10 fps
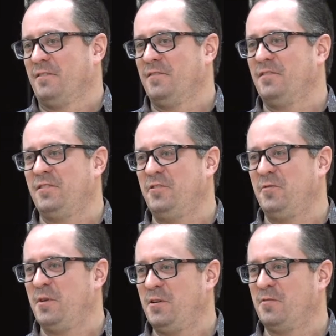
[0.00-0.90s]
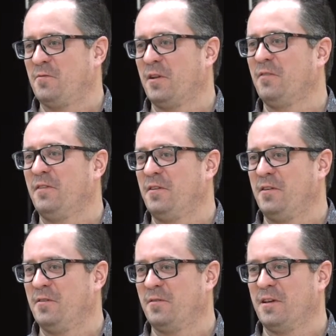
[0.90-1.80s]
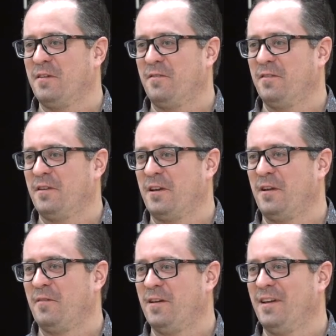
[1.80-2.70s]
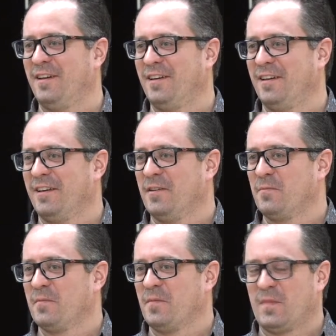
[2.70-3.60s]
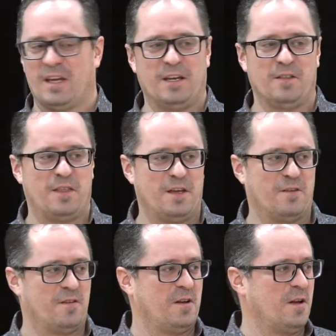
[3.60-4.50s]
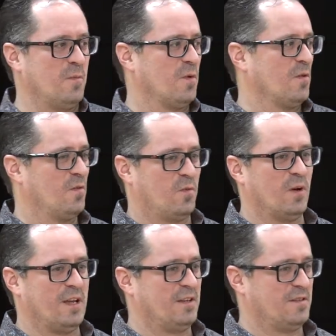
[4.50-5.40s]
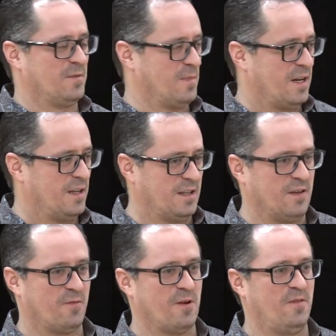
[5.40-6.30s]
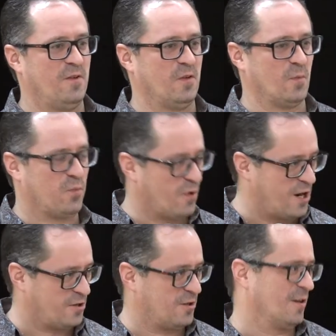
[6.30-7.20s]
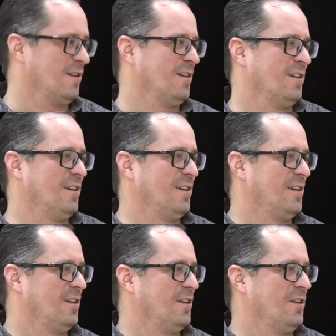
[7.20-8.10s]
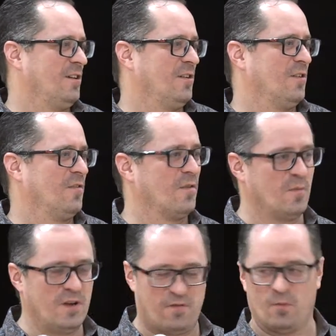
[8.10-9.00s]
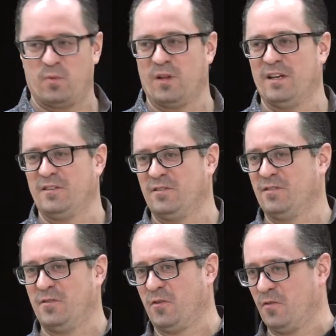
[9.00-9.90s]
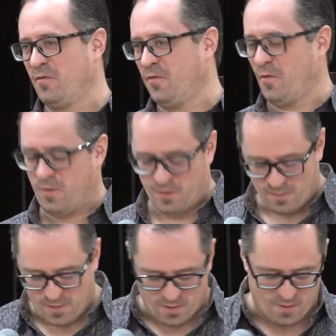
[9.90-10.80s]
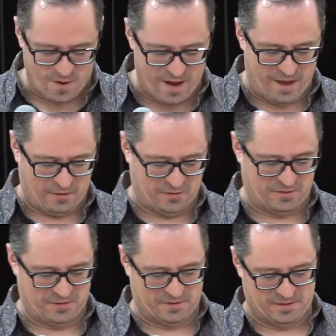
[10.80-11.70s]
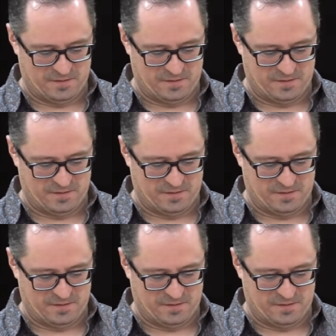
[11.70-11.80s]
Is this situation relevant to your life in any way? I can think of a number of ways in my life where I feel the pressure from different places to conform or else.